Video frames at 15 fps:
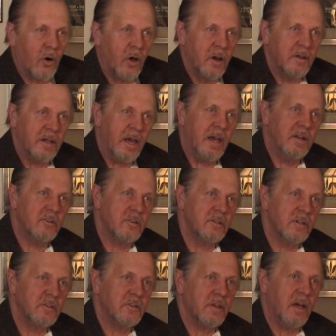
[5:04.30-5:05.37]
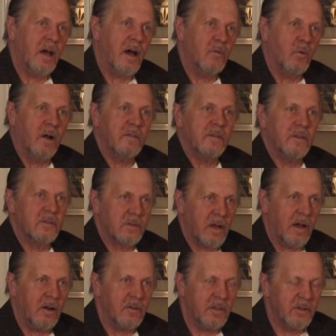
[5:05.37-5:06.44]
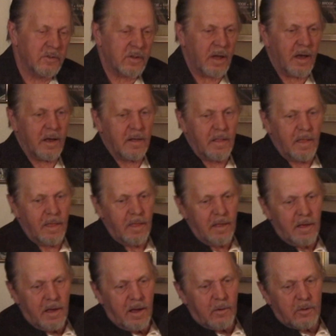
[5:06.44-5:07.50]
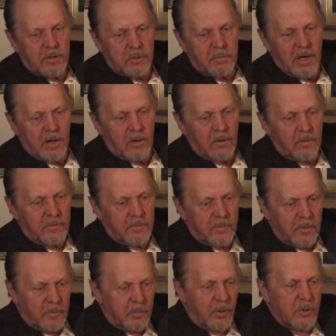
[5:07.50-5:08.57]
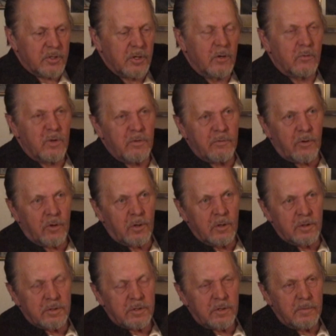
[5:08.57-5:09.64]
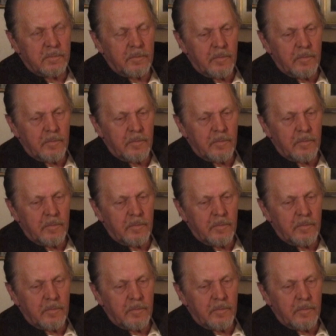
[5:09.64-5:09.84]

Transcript: call an agent and say, I want this guy or this guy. It was a matter of personal referrals.